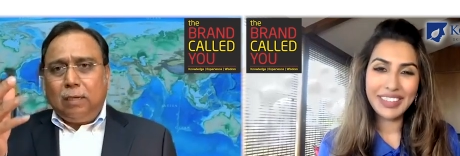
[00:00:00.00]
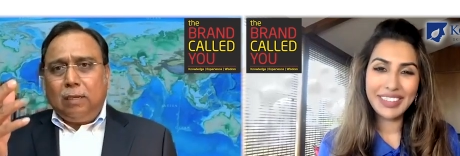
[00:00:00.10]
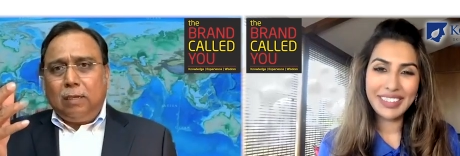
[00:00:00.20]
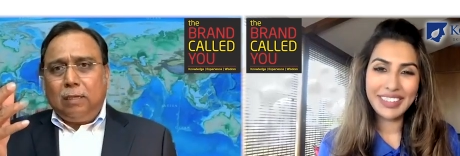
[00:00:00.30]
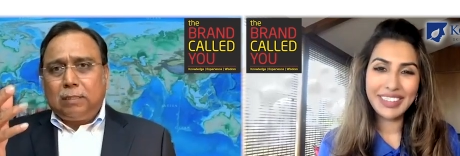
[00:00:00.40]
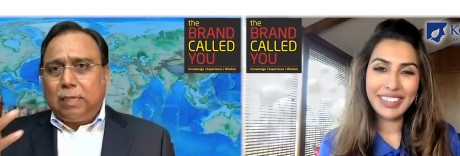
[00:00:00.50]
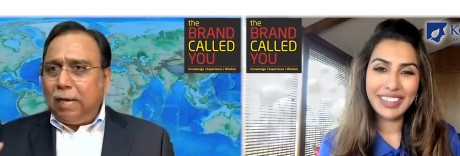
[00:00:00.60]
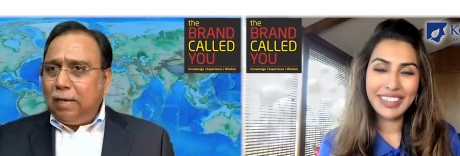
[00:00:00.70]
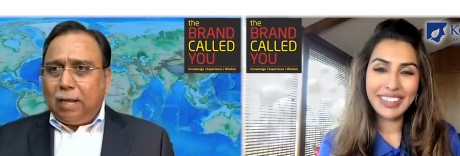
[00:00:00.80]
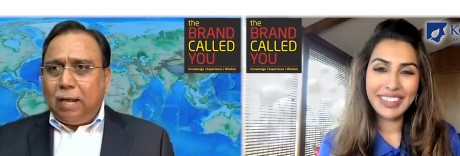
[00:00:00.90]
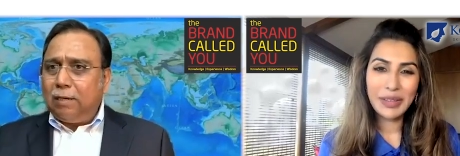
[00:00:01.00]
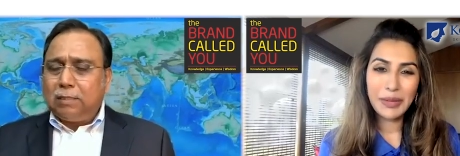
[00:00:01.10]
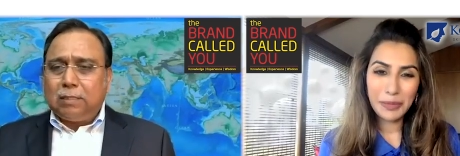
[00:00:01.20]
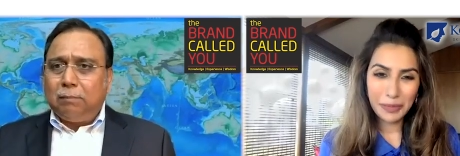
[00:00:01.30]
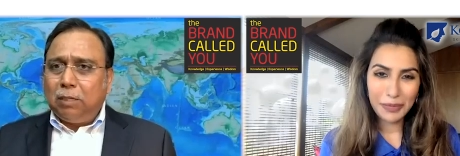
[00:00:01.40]
Speaker 1: skincare
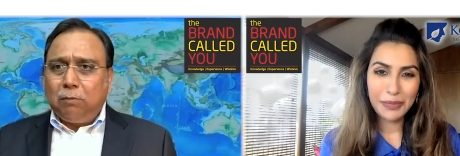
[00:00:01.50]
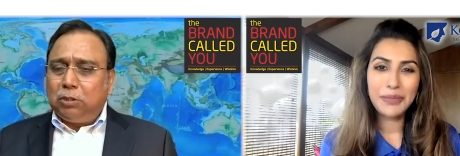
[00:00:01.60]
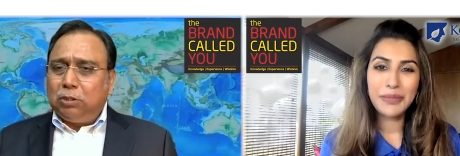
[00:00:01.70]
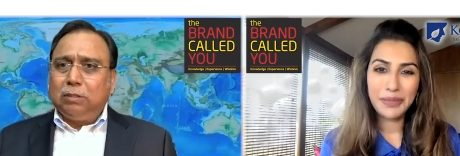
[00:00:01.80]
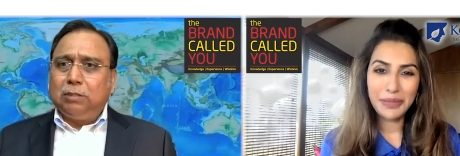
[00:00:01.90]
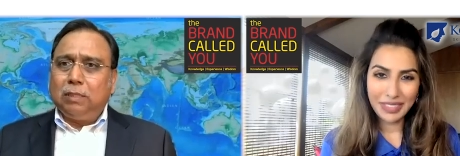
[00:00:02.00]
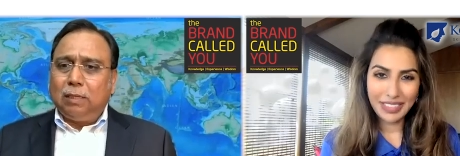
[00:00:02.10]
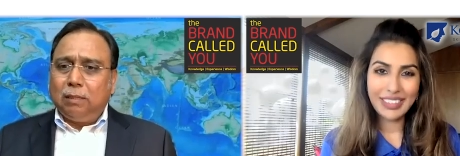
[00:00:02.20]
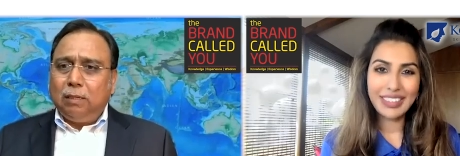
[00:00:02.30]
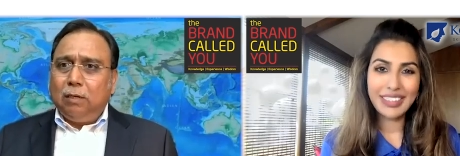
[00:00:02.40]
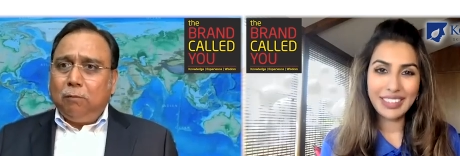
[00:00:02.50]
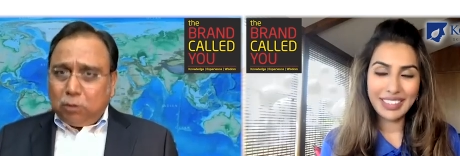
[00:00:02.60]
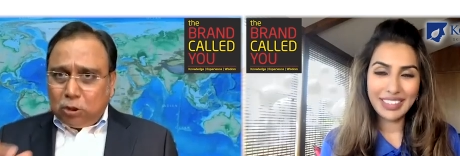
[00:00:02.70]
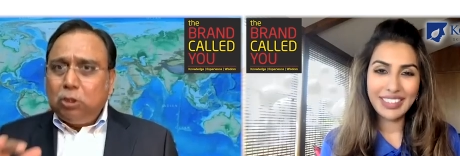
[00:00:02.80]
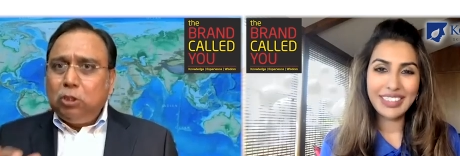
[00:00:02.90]
is something which is
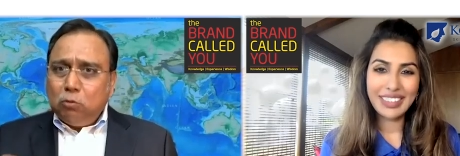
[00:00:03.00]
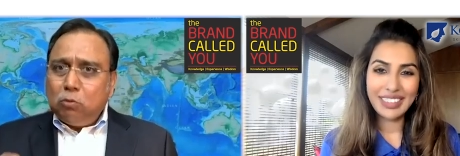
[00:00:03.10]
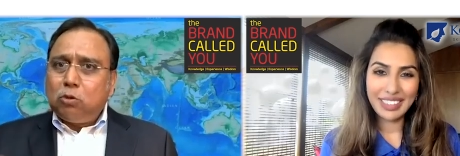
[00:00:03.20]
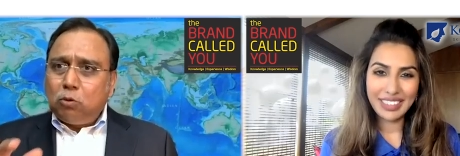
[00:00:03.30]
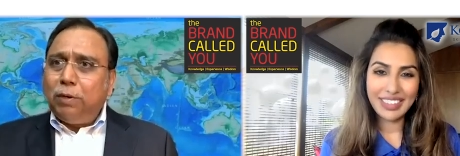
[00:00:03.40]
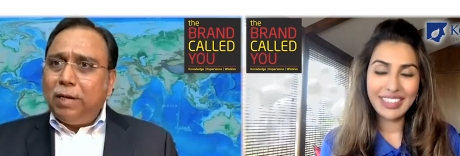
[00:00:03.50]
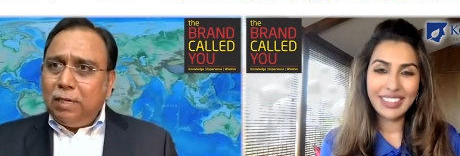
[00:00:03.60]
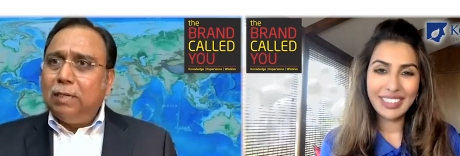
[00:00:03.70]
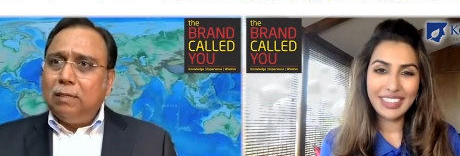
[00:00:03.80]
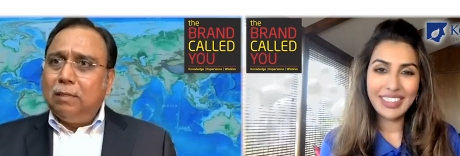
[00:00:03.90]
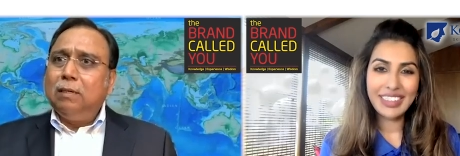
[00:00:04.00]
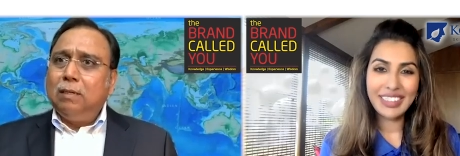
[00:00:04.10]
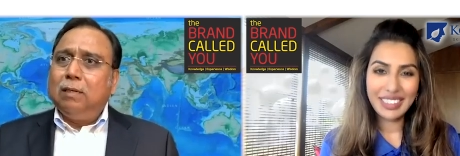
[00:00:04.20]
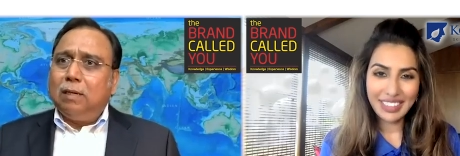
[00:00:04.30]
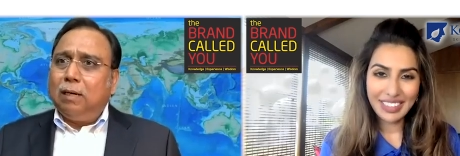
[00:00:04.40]
new to Indian
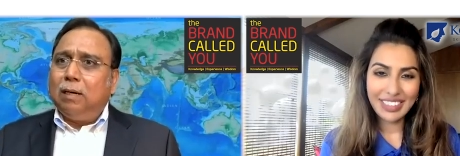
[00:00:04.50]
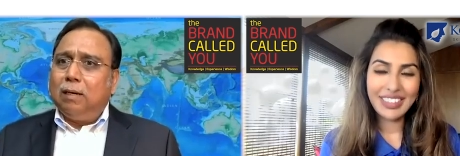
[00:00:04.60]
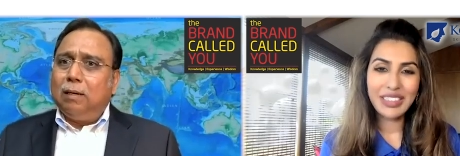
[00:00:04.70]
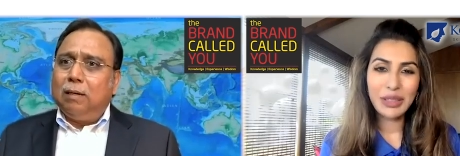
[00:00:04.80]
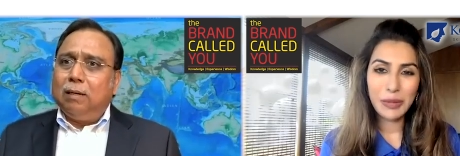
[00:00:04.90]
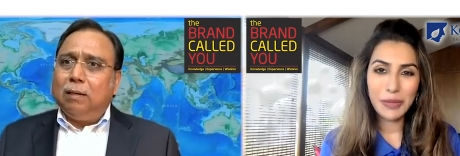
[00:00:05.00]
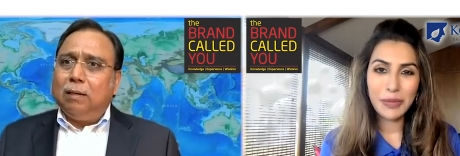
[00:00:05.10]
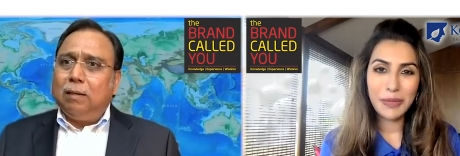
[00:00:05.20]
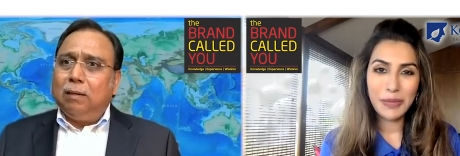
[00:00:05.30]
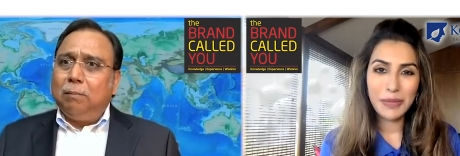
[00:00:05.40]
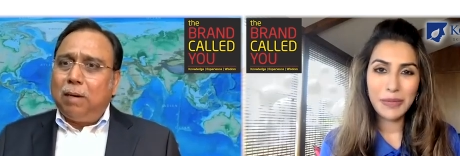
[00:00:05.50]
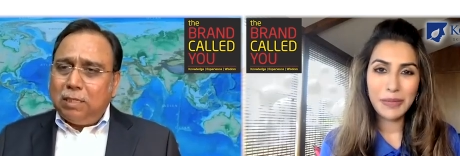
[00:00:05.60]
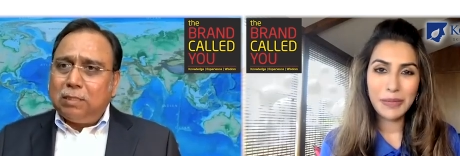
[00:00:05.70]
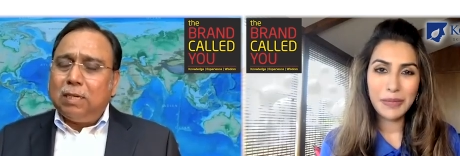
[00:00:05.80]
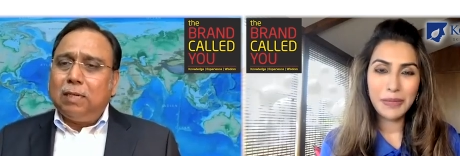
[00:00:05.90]

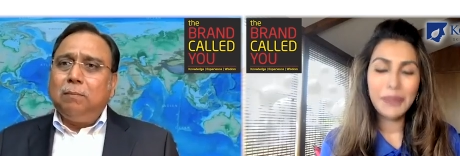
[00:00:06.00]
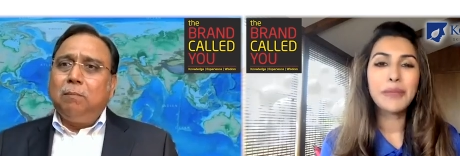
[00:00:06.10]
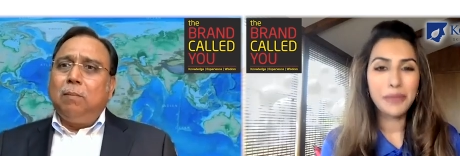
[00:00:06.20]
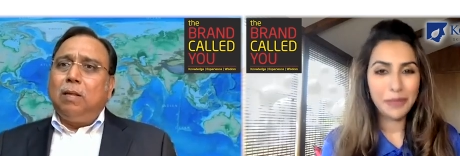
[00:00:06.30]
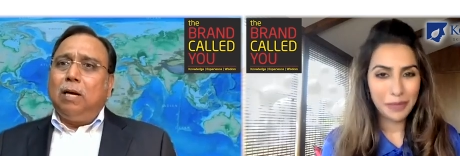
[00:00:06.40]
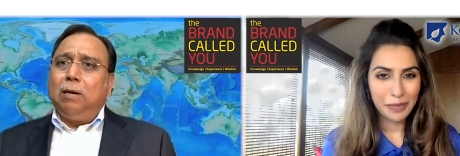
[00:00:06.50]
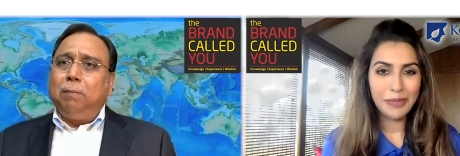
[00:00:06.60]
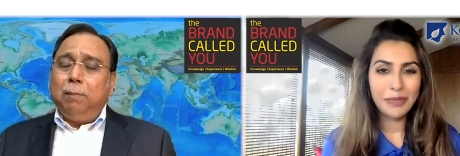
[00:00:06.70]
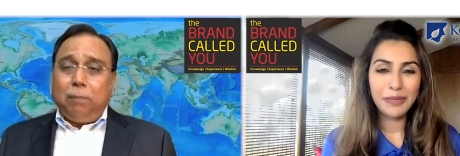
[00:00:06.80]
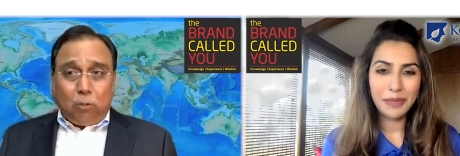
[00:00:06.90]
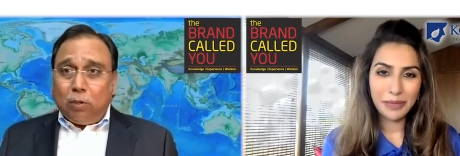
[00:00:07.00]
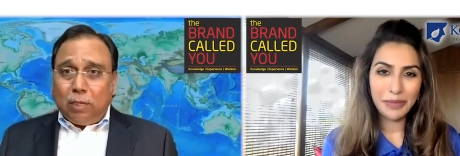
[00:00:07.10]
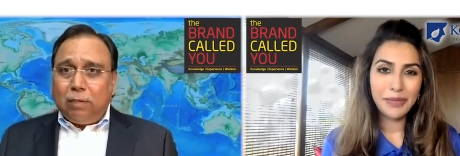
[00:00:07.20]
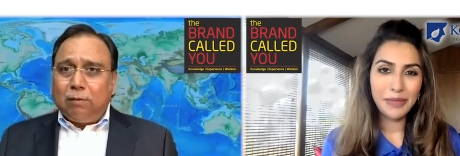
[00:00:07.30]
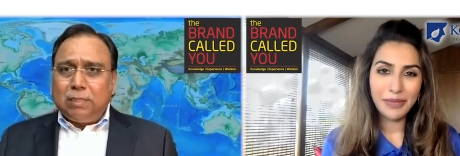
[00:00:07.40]
mindset. And people, though
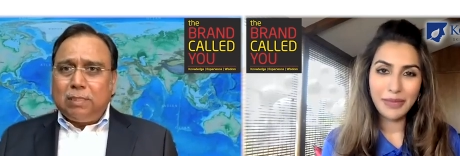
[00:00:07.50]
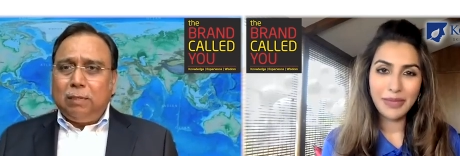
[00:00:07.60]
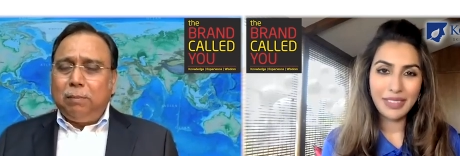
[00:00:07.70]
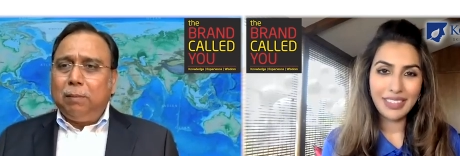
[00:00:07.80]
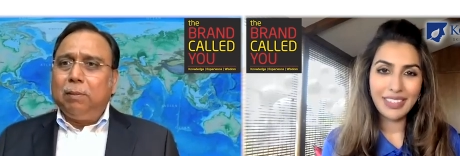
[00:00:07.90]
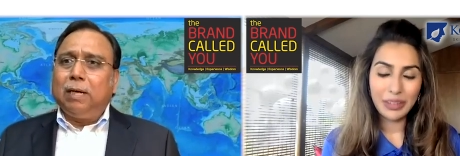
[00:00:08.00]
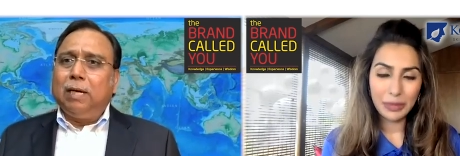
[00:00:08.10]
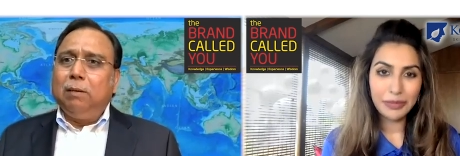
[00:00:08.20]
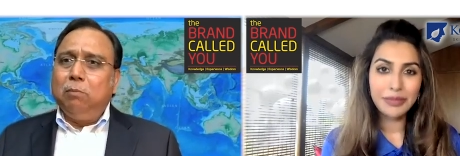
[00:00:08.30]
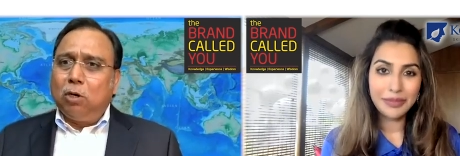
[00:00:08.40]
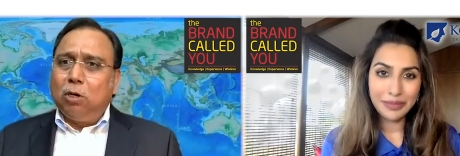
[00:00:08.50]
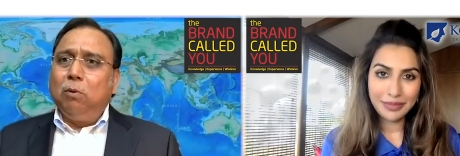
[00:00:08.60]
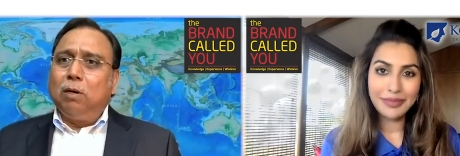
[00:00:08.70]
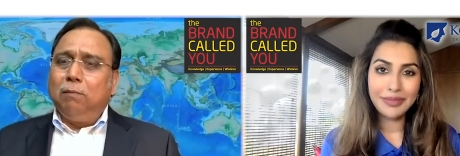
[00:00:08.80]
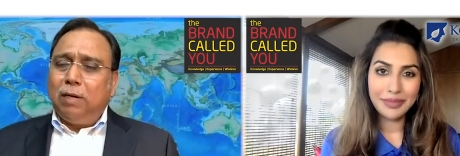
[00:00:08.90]
increasingly people are getting more and
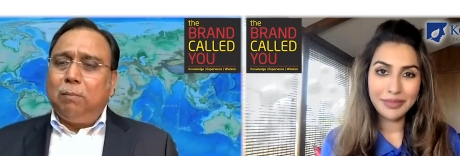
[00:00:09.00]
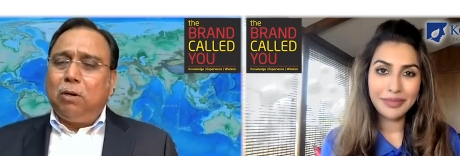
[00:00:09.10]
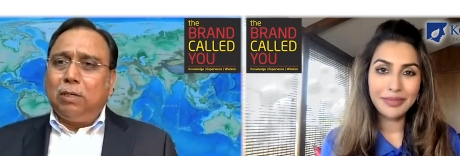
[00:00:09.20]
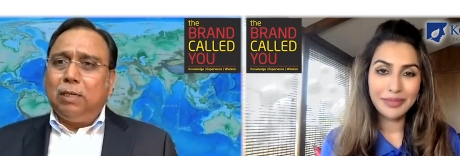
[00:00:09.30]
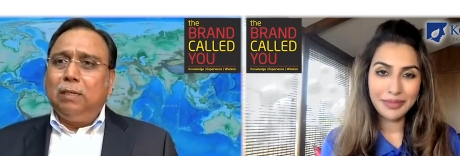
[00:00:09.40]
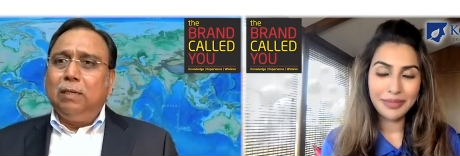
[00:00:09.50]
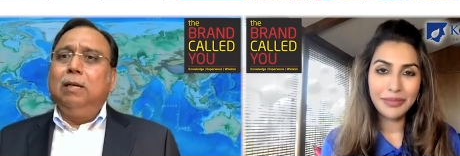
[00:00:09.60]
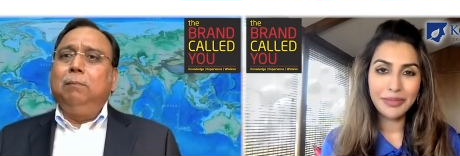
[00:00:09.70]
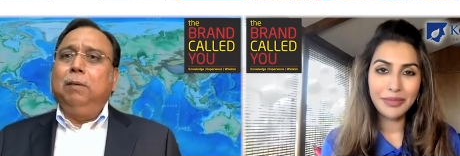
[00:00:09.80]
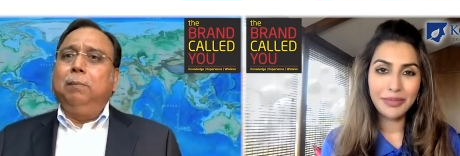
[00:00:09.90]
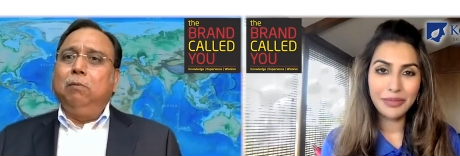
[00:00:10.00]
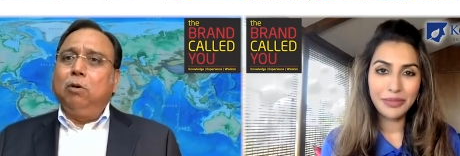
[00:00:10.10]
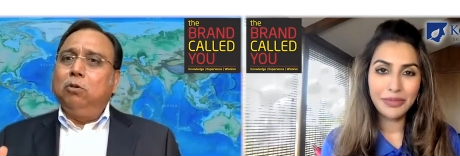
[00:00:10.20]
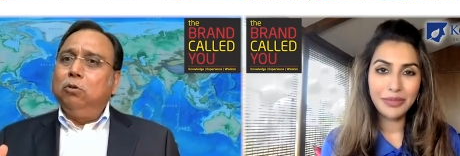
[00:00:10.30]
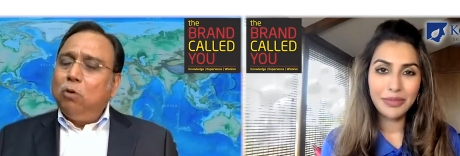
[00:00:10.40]
more aware about it, people
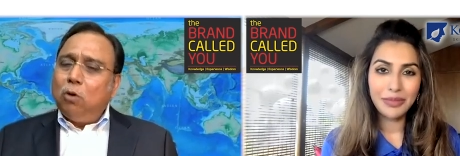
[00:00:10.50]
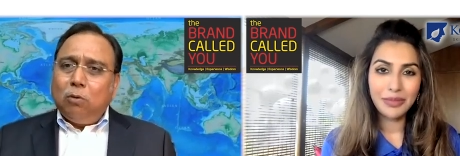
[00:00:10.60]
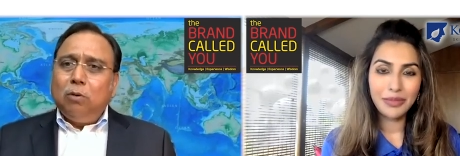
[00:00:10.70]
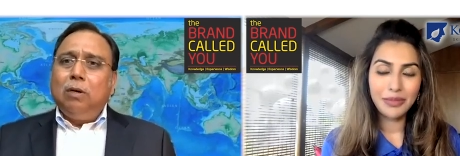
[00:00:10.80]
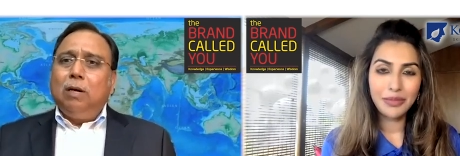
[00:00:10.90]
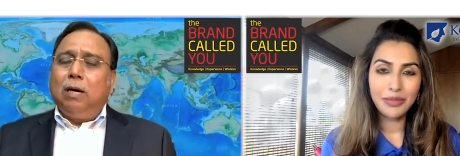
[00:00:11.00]
want to know.